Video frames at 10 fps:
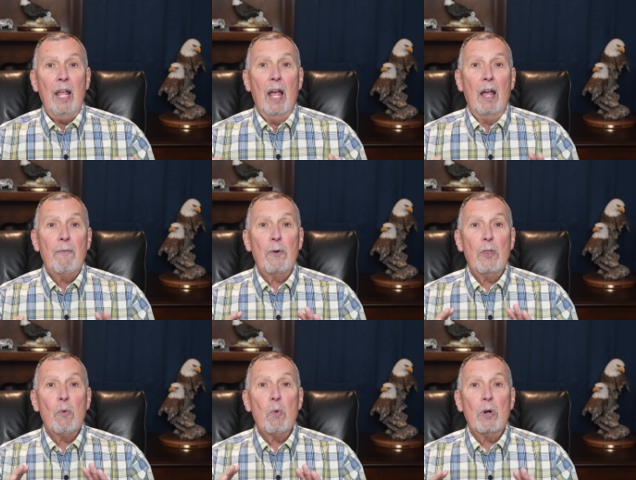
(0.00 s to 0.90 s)
uh, for
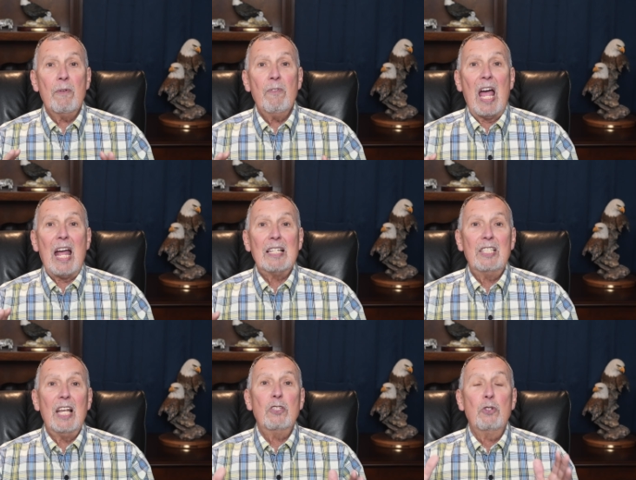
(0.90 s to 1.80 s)
the word of God
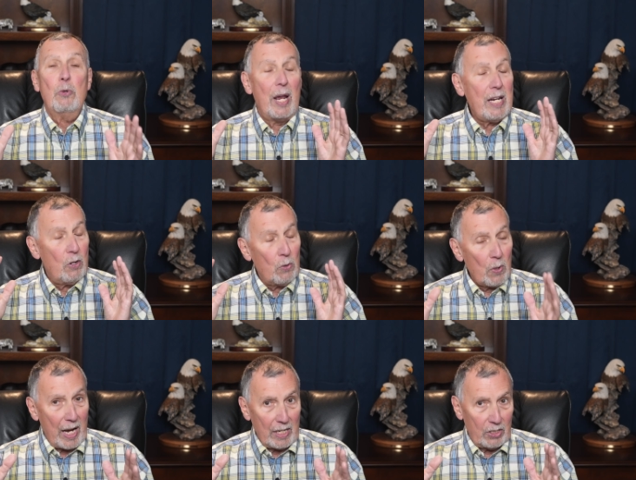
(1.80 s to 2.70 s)
says, Great
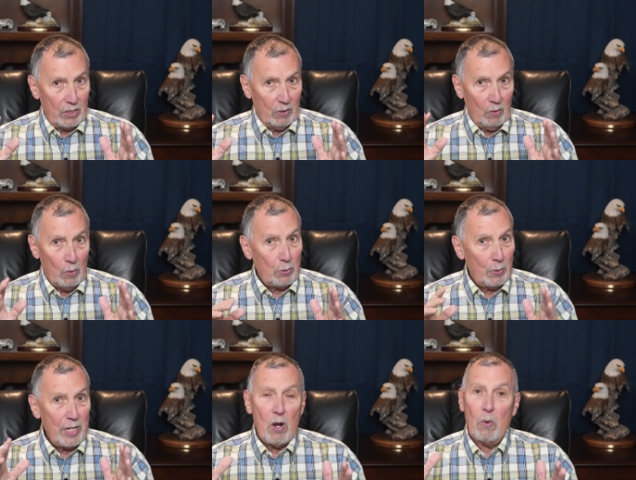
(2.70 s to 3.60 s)
grace, which
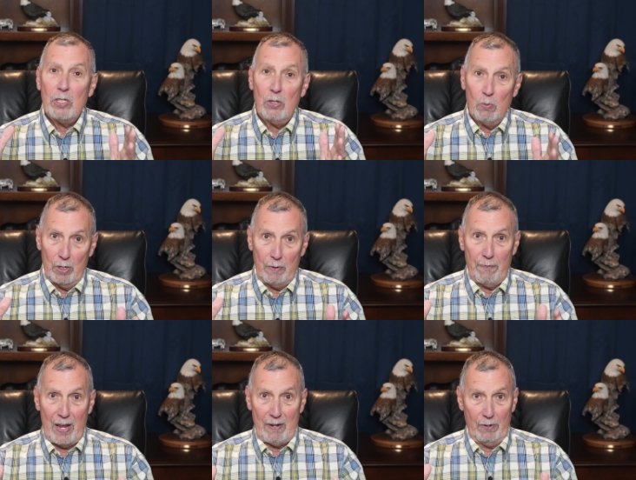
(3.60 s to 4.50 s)
we know is the word
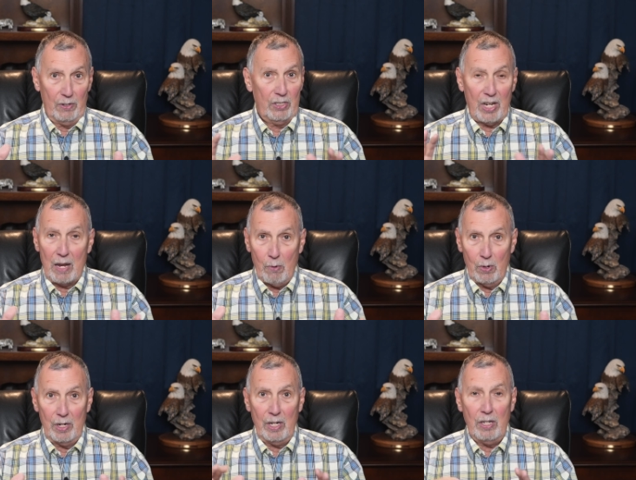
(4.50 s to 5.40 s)
favor, same
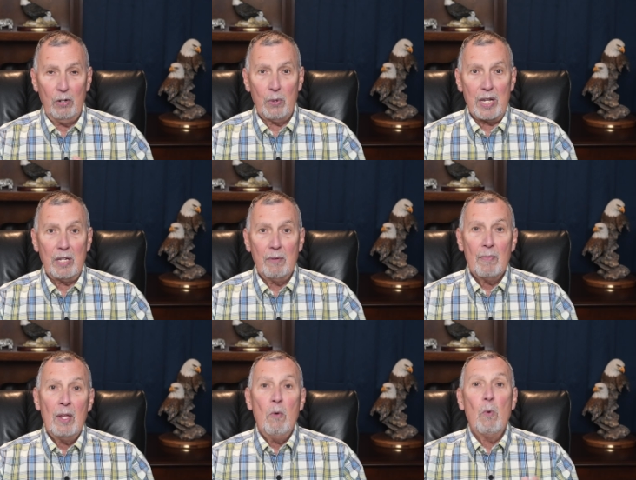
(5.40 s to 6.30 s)
word in the Greek,
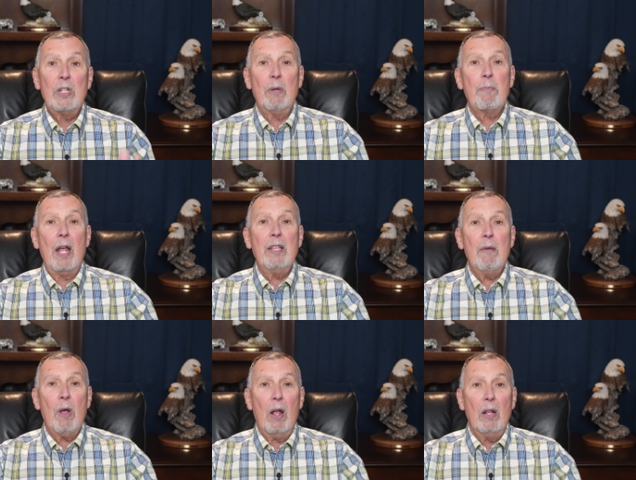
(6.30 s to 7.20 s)
was upon
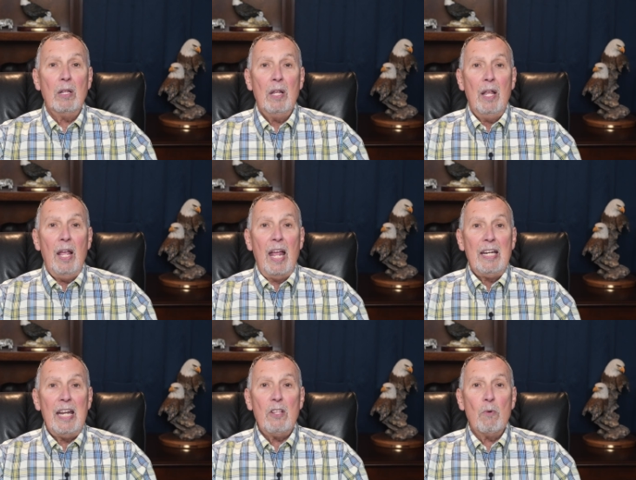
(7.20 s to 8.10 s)
them all.
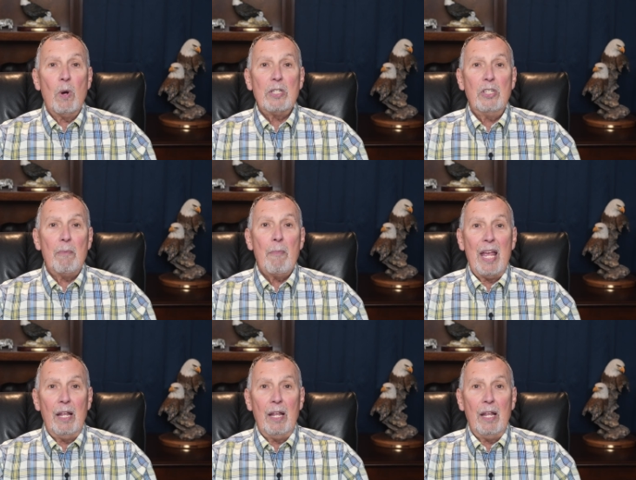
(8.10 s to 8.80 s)
Neither was them,